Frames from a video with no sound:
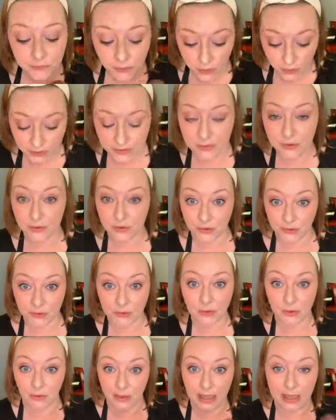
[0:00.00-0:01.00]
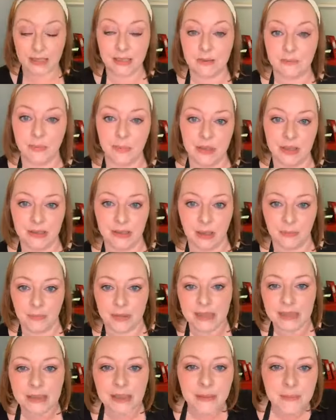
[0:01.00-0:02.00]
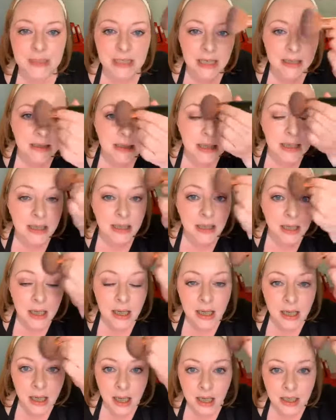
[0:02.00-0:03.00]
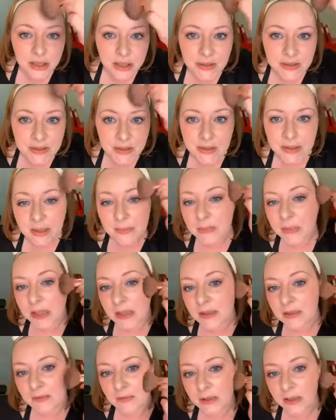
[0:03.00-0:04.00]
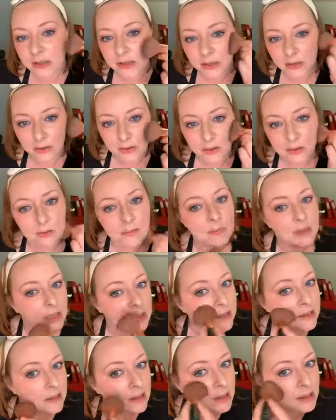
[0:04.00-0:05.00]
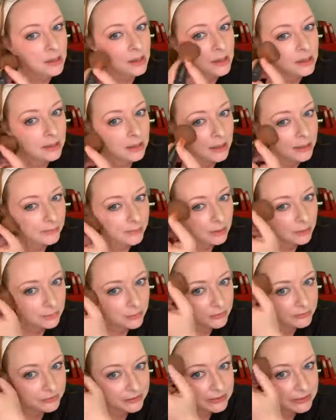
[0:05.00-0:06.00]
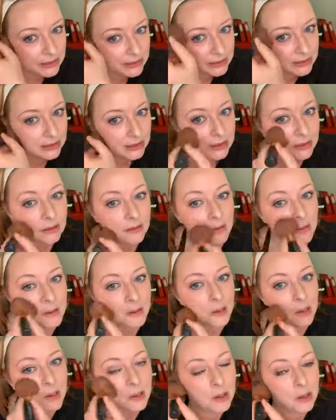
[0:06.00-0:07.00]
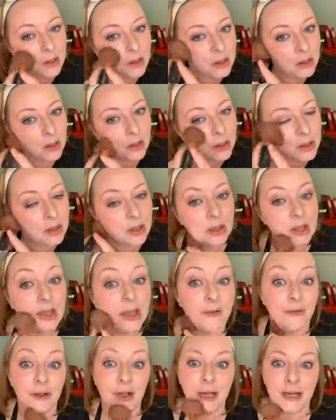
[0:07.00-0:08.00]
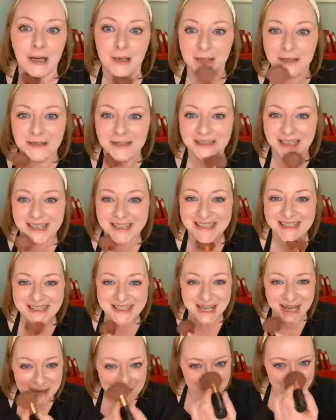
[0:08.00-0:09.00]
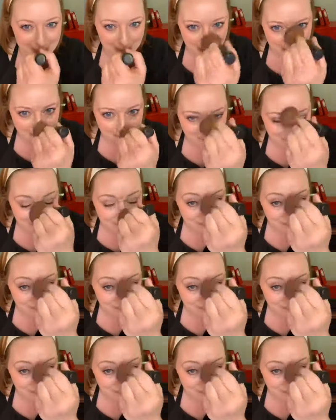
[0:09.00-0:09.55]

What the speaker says: course, you just go ahead and put it on with the same technique. I just thought I might as well show you my layering and buffing technique, if you care, at the same time.